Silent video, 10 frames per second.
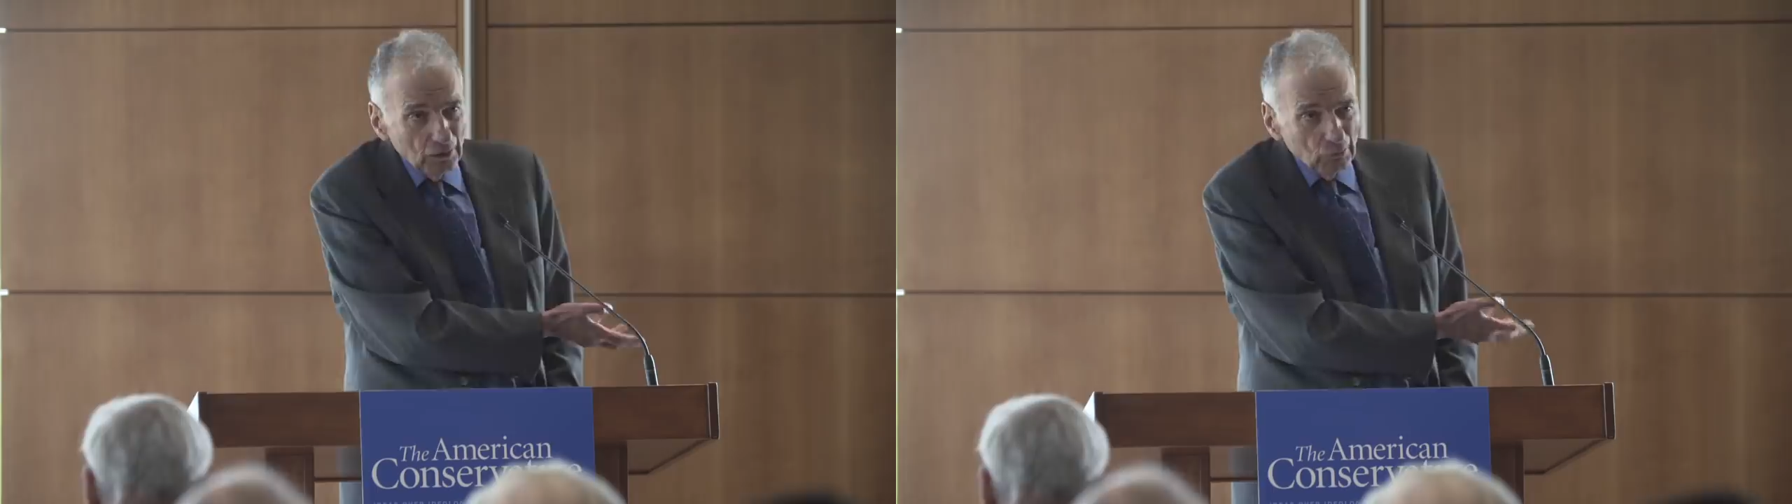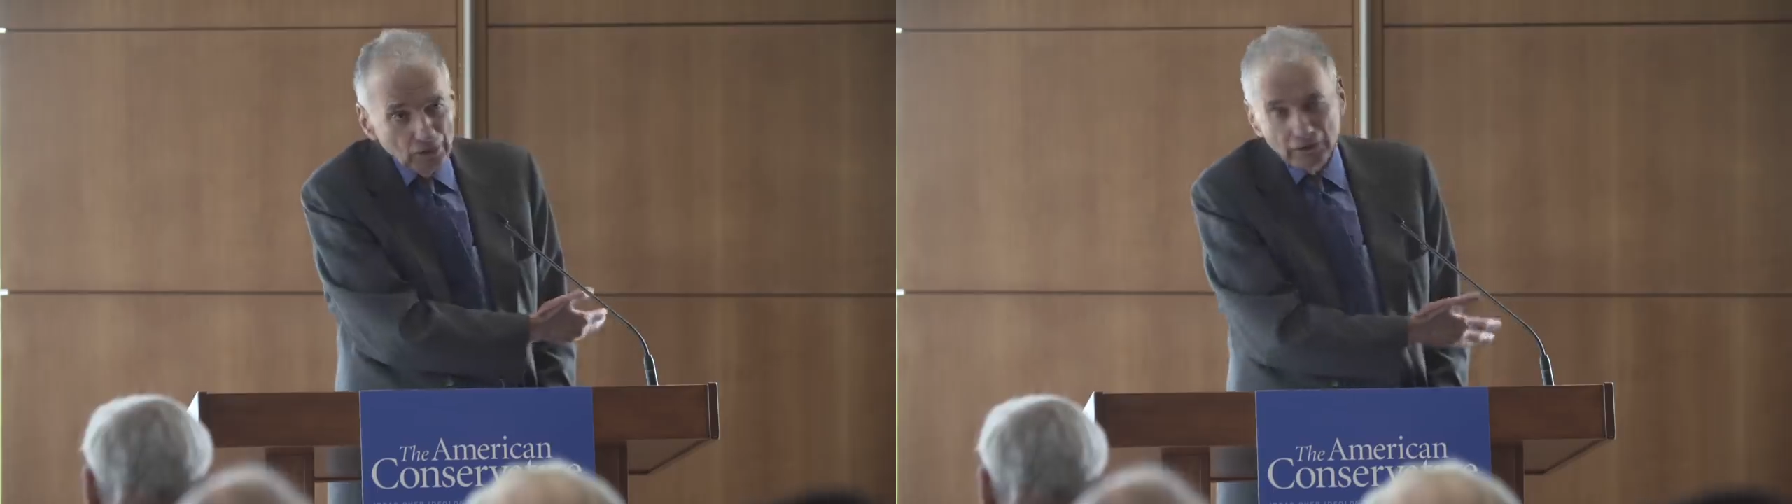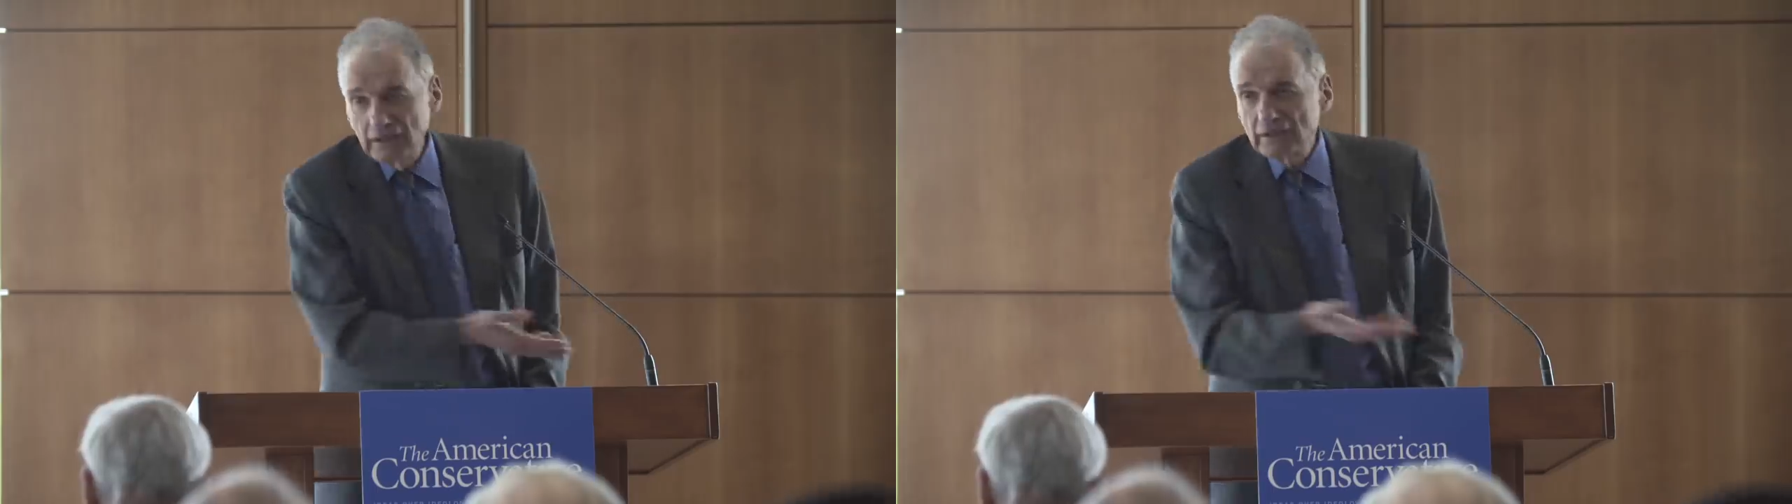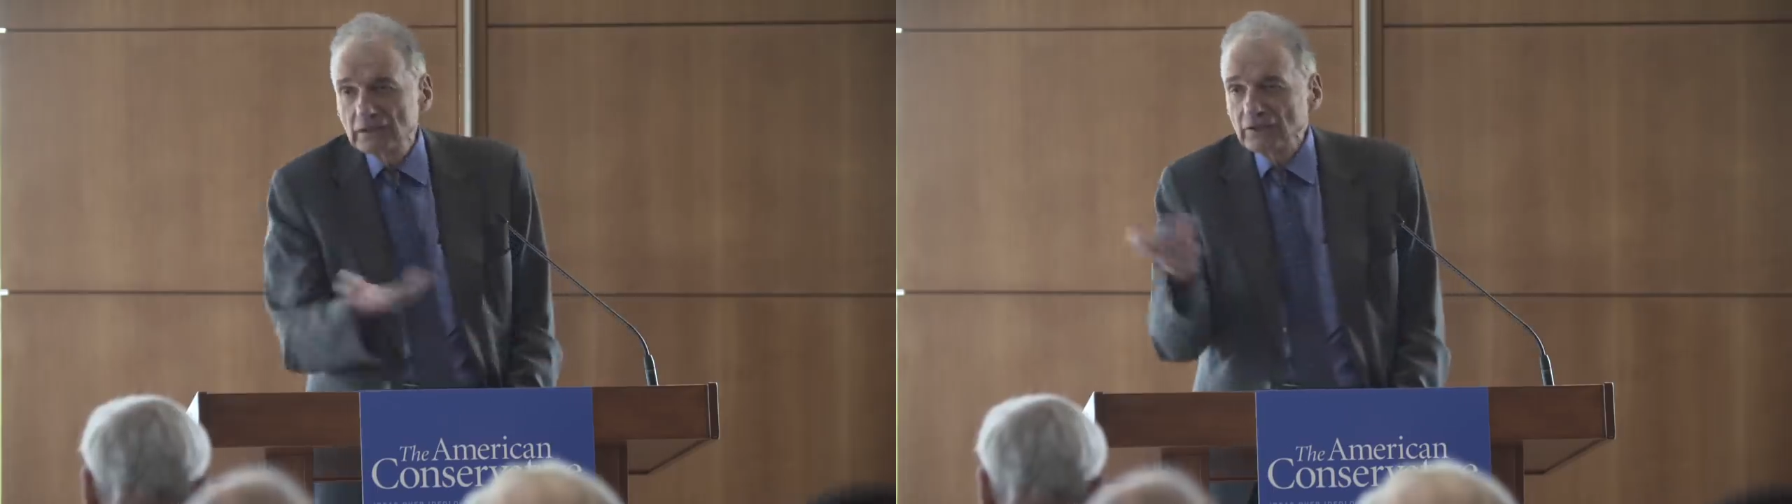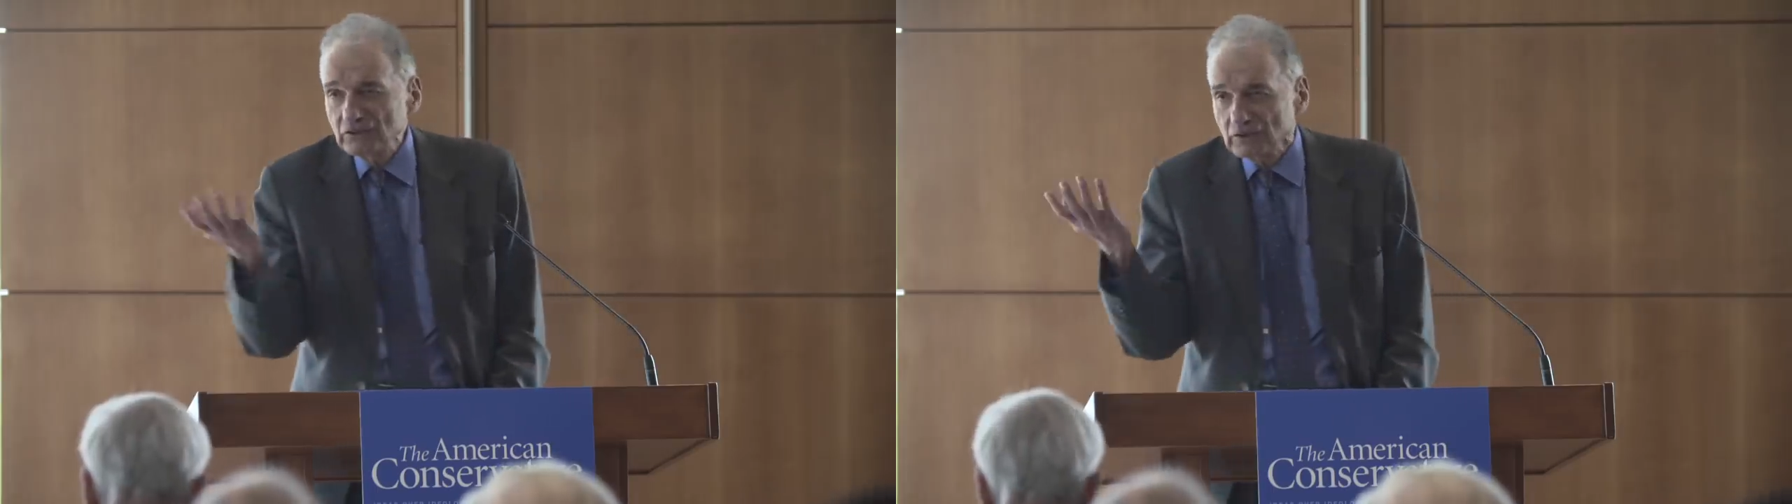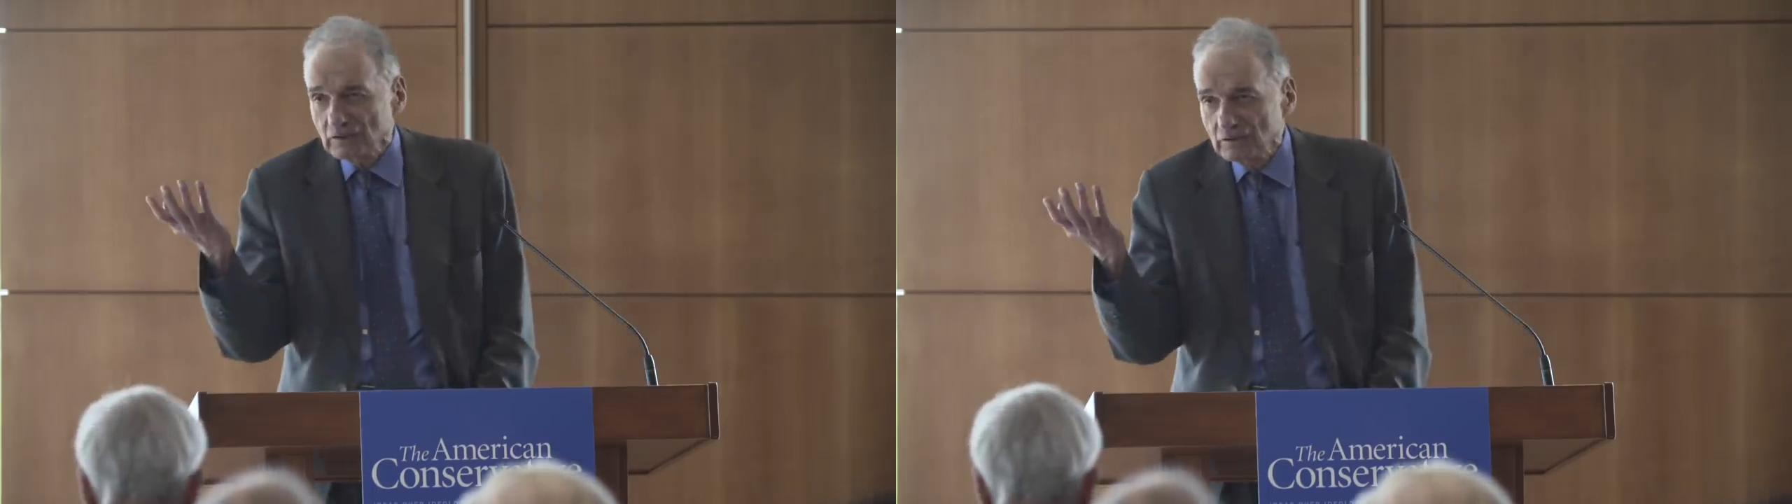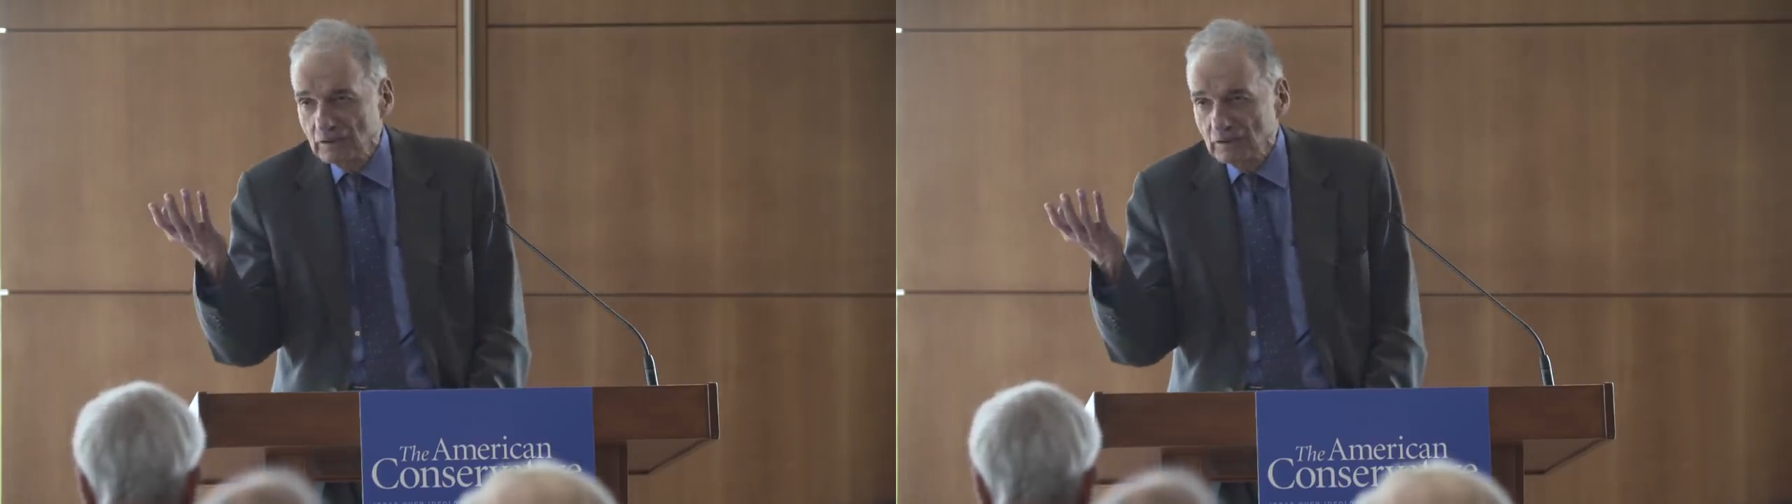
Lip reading: Well, they didn't listen